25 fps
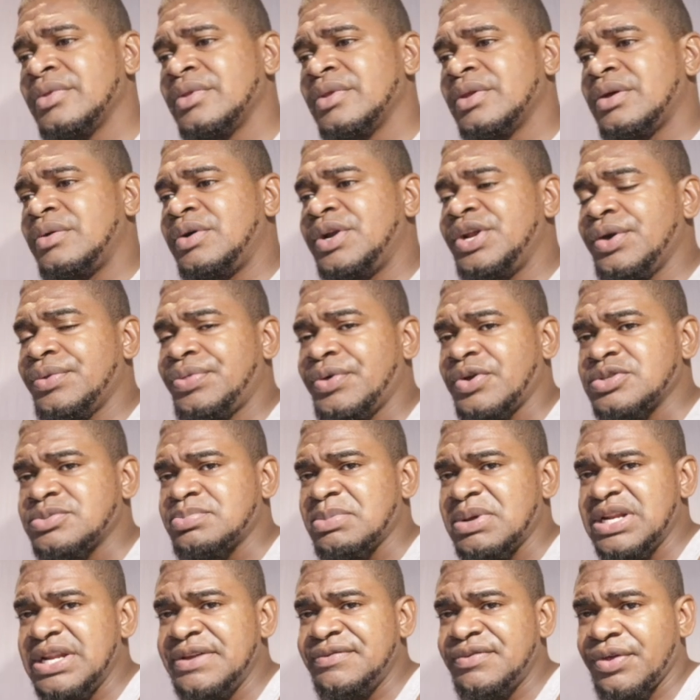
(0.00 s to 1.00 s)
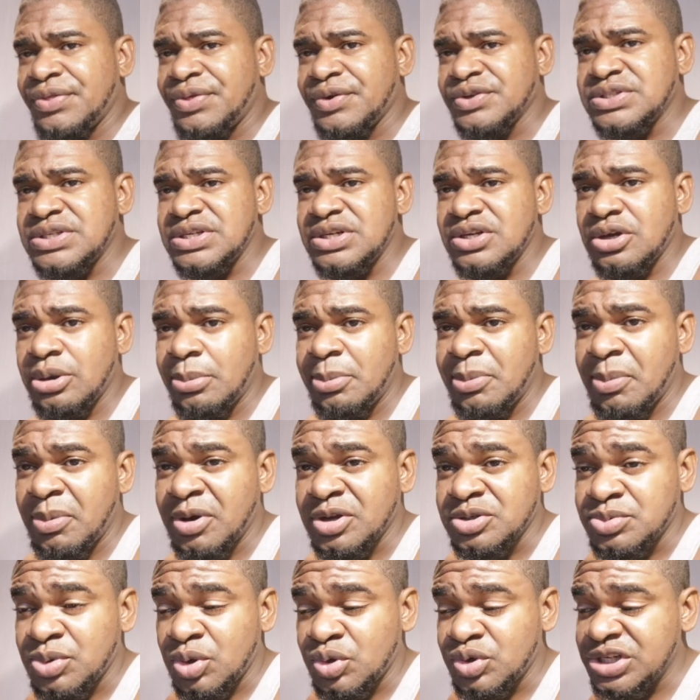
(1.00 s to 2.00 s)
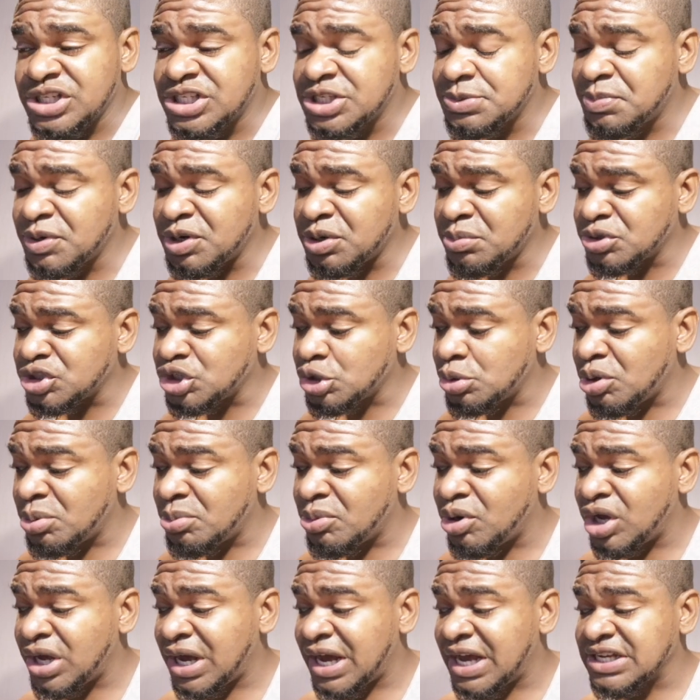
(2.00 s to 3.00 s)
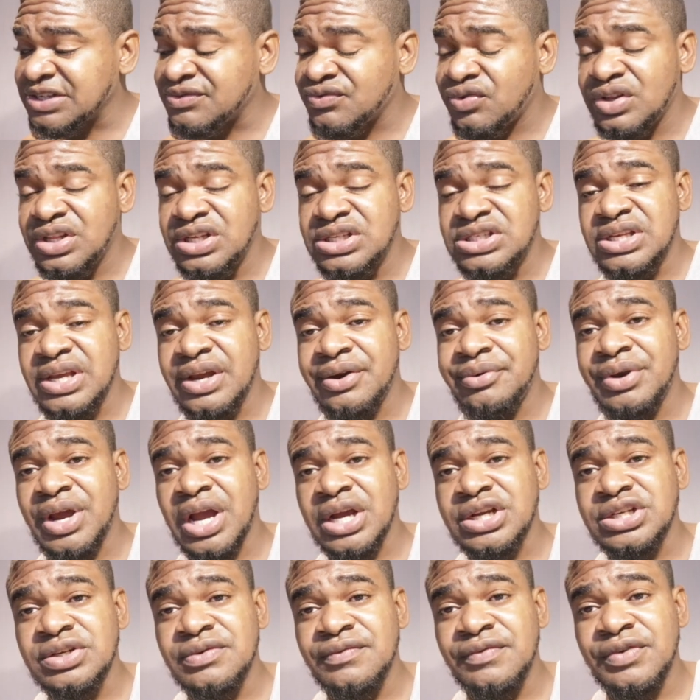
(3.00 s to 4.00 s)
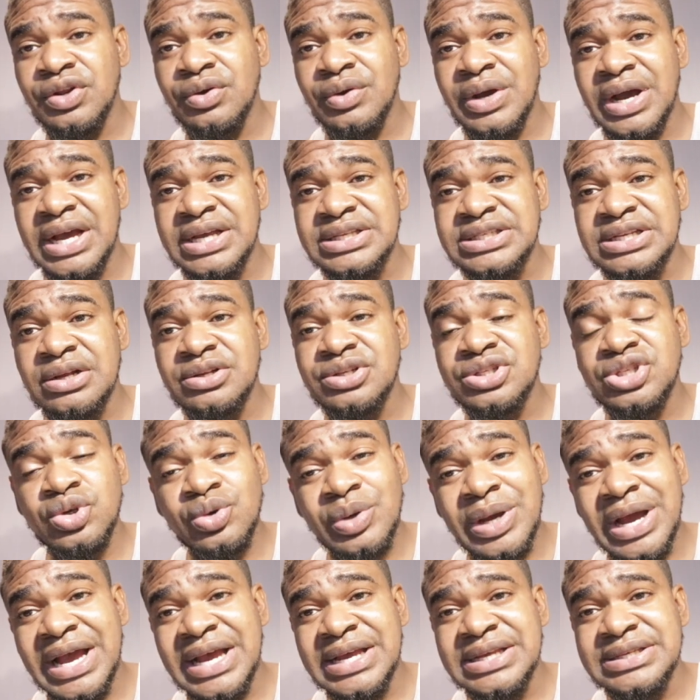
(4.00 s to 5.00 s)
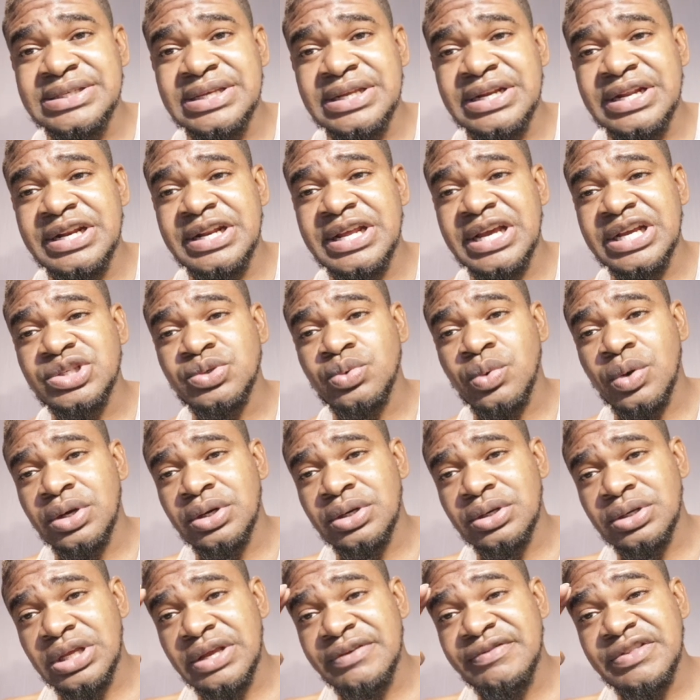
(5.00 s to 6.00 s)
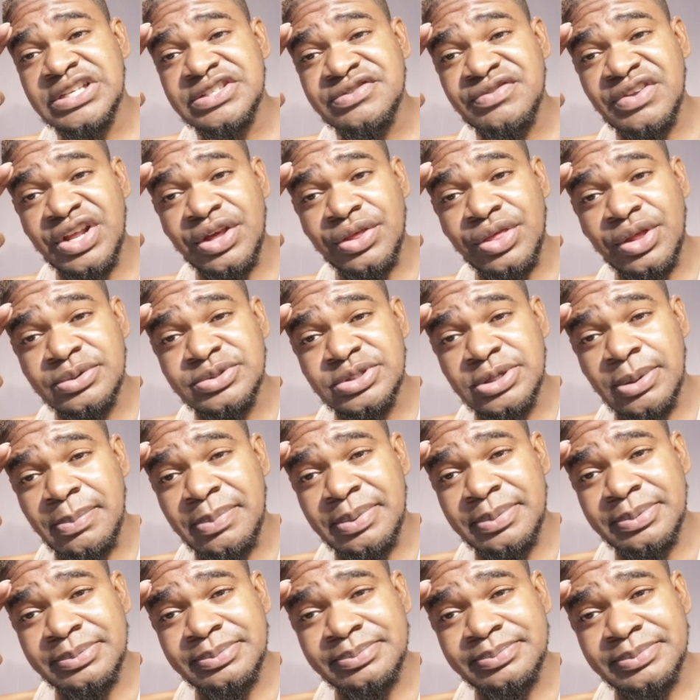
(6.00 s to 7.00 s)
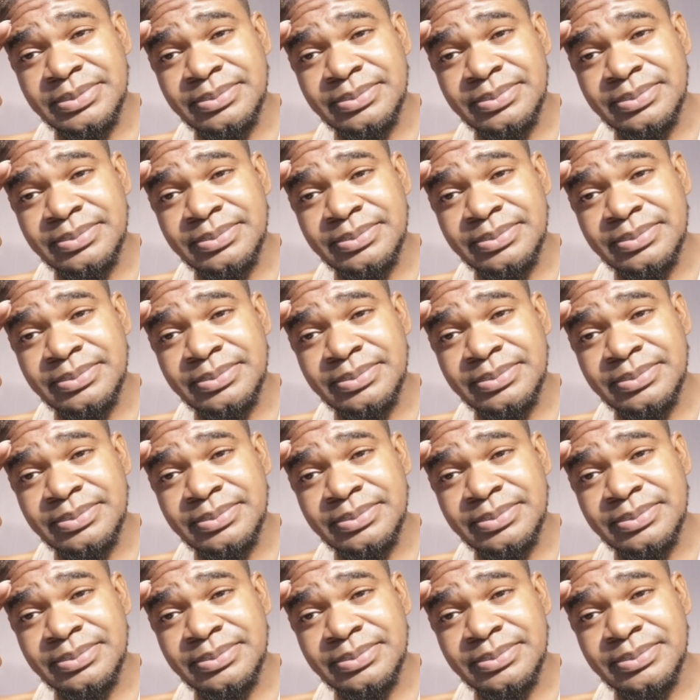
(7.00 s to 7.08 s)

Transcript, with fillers: What are your thoughts, man? Leave your thoughts in the comment box below. This is pretty much all about I has for this year reaction video, guys. I'll see you guys in the next one. Give this video a thumbs up.